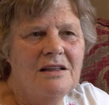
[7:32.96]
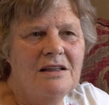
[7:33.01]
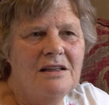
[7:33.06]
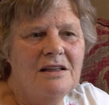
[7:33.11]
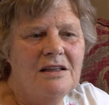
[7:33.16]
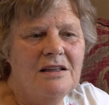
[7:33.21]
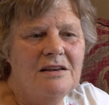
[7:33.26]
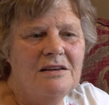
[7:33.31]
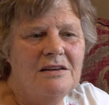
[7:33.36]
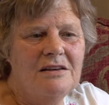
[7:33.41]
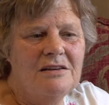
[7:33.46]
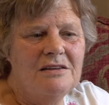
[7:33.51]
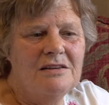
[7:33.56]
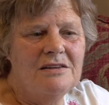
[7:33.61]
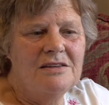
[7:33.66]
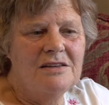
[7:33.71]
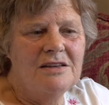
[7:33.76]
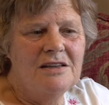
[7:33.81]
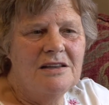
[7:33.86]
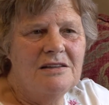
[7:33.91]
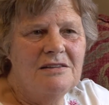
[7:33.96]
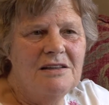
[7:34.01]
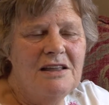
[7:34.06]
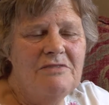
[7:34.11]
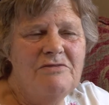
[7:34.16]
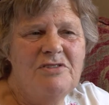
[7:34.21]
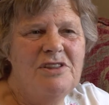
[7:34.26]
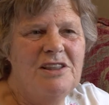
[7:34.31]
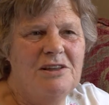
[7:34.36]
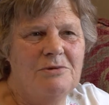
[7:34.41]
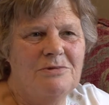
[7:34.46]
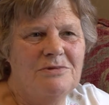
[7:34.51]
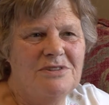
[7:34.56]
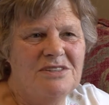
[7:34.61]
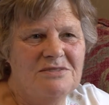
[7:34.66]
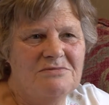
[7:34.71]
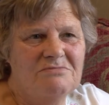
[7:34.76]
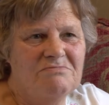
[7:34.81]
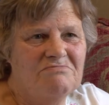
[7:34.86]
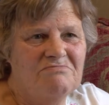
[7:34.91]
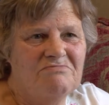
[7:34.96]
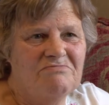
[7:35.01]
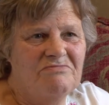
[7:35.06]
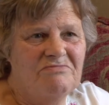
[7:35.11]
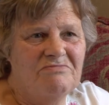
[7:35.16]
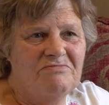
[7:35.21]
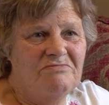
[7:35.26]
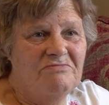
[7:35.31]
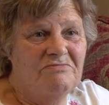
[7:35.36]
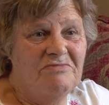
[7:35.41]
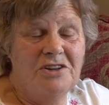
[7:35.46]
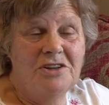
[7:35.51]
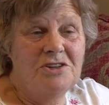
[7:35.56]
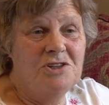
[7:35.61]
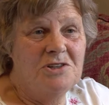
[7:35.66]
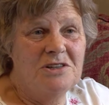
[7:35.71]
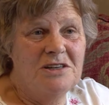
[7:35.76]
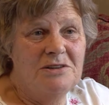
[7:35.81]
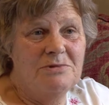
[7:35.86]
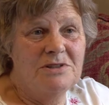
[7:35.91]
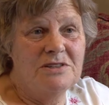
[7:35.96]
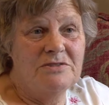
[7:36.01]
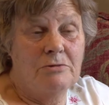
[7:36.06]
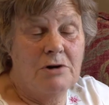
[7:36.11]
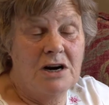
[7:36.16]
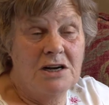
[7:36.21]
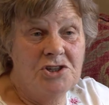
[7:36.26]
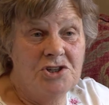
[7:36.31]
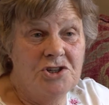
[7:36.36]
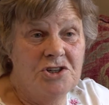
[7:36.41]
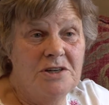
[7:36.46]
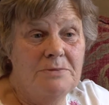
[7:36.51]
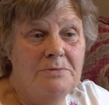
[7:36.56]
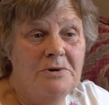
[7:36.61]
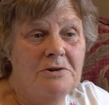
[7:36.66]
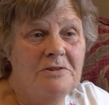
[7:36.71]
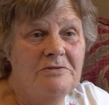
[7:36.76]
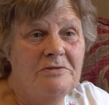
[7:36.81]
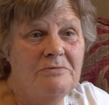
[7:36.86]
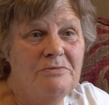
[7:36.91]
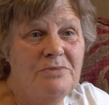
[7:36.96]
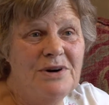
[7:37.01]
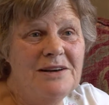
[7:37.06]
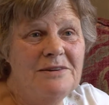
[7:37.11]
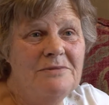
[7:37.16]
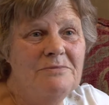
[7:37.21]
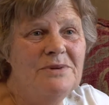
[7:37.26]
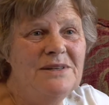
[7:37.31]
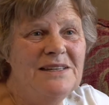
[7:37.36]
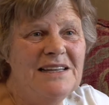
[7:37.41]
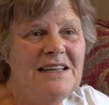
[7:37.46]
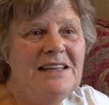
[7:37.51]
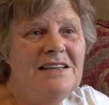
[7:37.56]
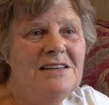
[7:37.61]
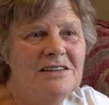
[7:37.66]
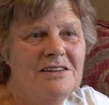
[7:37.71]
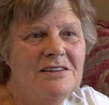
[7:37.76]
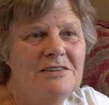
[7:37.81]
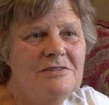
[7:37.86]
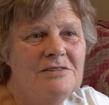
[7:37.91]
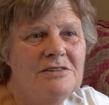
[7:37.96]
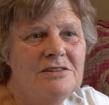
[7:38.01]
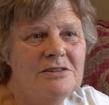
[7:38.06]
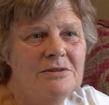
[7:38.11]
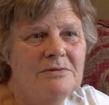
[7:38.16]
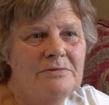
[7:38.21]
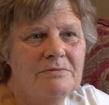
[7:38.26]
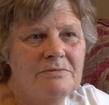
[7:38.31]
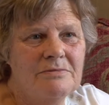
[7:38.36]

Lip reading: And everything virtually was rationed apart from bread and potatoes.